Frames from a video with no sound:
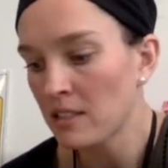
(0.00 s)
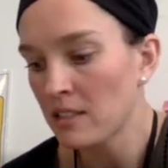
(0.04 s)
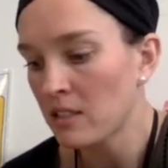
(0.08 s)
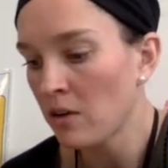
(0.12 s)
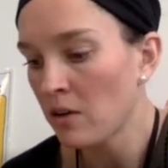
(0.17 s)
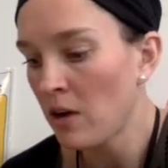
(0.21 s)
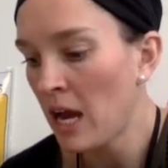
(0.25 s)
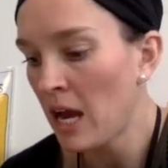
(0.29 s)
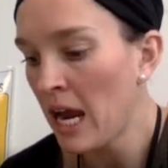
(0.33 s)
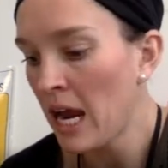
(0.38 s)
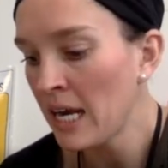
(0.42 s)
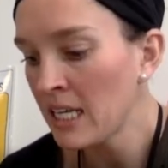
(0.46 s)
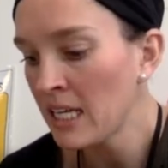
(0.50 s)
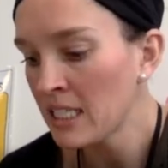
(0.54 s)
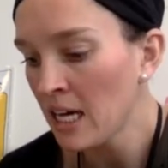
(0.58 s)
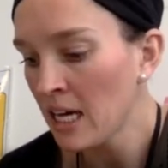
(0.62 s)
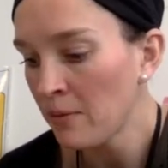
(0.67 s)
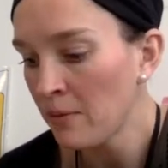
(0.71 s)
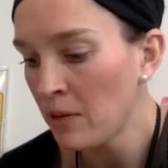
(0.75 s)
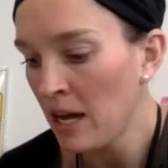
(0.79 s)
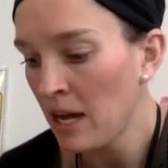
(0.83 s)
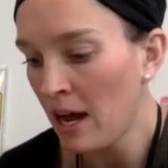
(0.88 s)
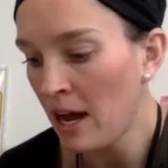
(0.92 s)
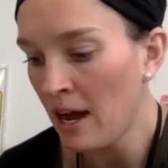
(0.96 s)
So
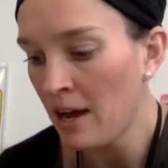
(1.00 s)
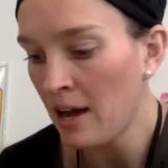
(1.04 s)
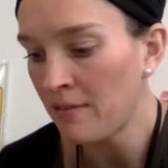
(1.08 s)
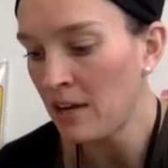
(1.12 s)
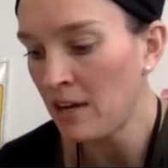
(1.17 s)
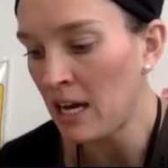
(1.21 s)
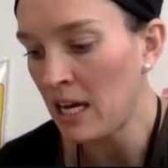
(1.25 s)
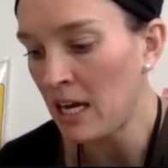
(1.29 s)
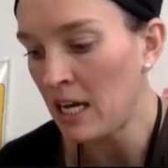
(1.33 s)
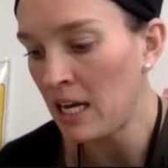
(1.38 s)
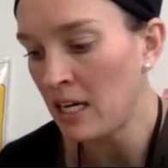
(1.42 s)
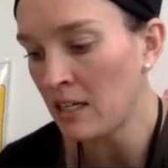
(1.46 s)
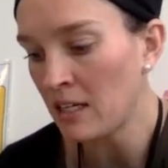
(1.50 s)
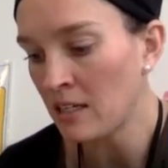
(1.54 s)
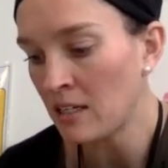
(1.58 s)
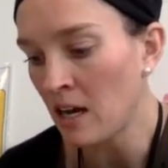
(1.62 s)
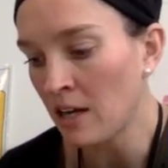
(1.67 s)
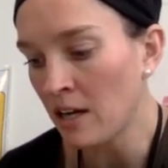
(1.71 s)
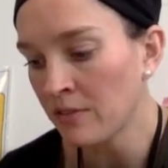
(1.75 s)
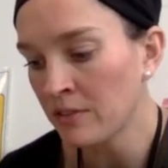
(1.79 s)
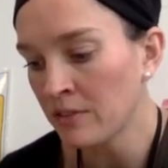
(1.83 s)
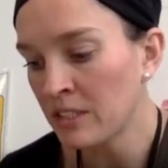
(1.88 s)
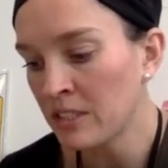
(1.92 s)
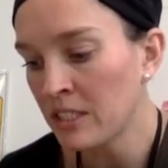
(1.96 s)
anytime we have a
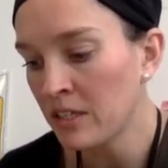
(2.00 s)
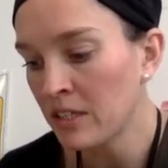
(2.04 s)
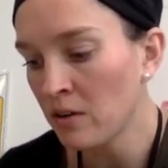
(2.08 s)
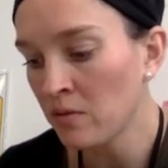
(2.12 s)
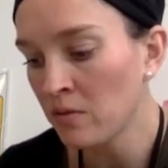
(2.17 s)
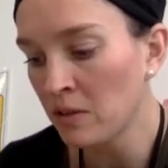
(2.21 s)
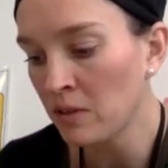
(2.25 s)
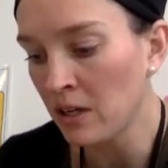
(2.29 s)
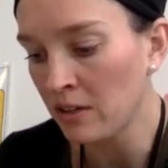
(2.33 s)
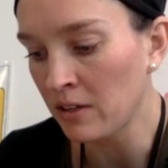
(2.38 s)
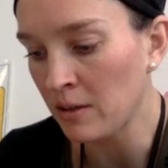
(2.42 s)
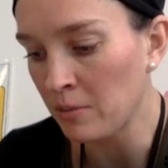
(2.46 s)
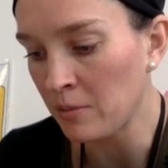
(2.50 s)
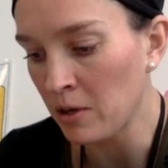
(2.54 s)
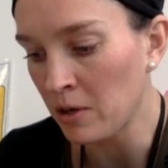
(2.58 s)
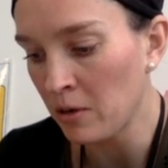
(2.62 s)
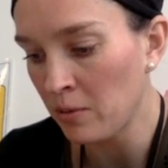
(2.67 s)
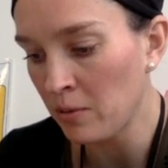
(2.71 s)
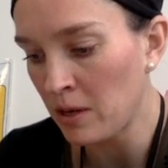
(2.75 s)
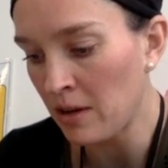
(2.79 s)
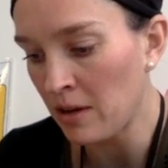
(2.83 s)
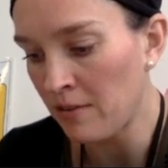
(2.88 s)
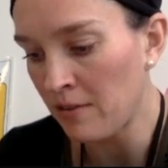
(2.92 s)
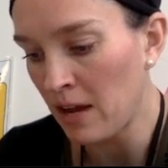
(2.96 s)
non-zero real number,
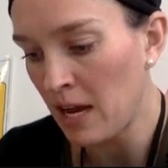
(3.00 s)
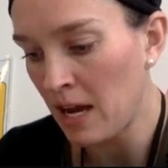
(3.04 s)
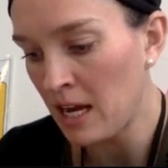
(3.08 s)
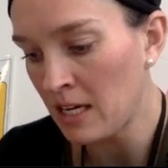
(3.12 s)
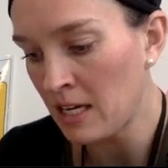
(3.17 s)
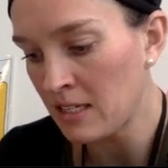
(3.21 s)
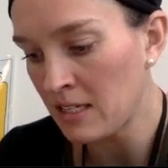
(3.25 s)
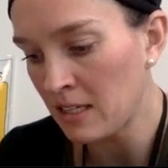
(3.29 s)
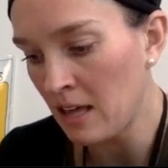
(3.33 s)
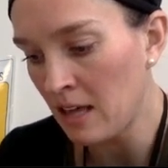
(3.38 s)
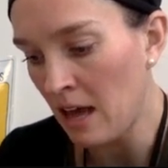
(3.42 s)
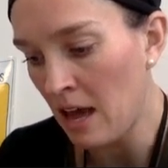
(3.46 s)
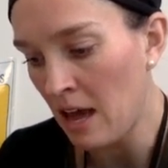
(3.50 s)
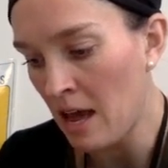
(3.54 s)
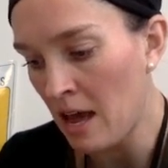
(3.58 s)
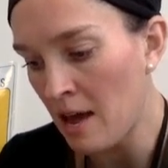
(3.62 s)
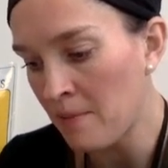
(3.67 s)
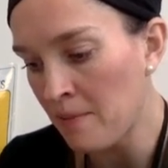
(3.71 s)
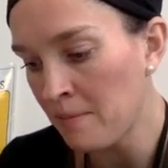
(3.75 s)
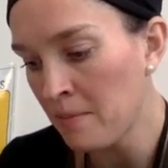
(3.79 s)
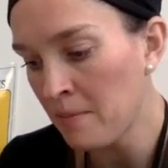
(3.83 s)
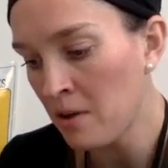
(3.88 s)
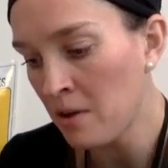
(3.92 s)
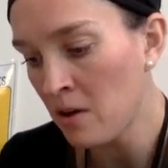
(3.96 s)
we have a to the
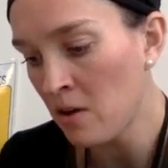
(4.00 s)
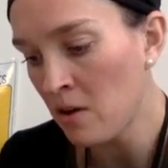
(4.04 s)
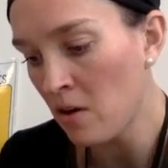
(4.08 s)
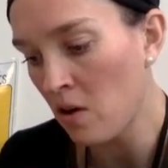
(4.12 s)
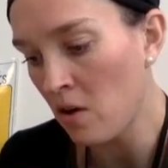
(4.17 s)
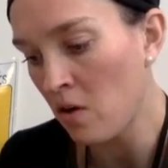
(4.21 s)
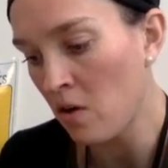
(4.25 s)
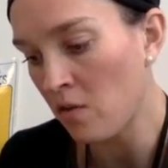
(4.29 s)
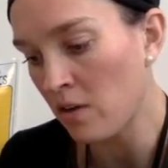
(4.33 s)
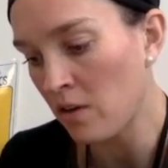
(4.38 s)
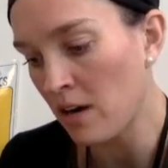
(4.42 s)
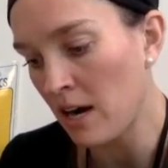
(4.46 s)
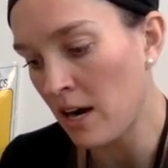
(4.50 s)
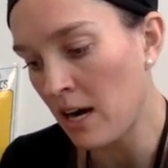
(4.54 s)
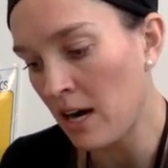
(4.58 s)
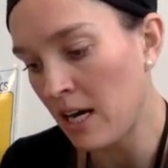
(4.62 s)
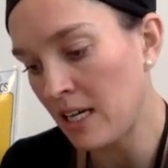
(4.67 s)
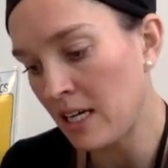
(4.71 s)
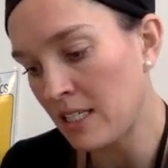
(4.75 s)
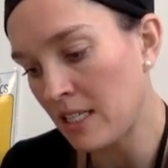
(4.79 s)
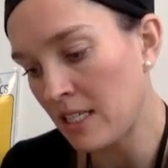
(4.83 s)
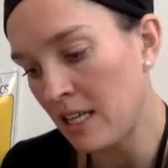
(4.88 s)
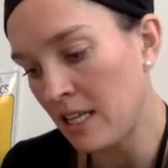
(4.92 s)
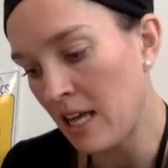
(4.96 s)
m over
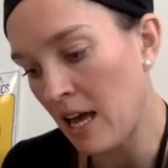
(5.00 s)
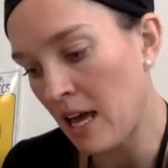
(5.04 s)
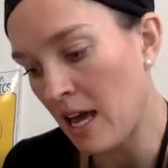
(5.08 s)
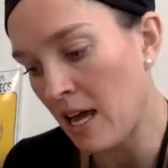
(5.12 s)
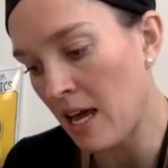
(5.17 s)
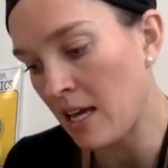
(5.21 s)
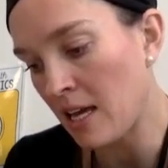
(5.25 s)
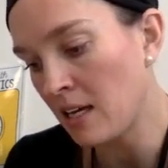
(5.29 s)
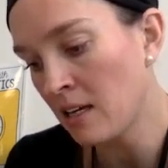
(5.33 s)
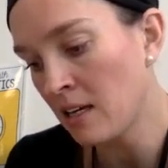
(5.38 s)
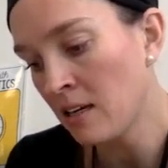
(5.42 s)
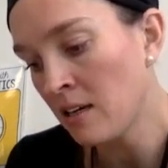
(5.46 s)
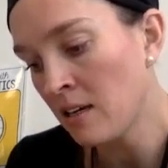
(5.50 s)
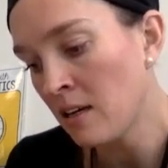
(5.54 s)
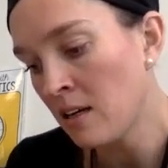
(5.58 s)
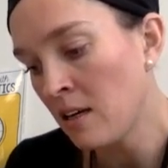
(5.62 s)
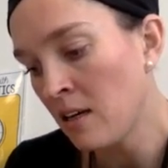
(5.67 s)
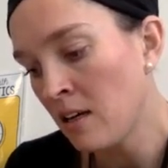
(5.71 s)
a to the n.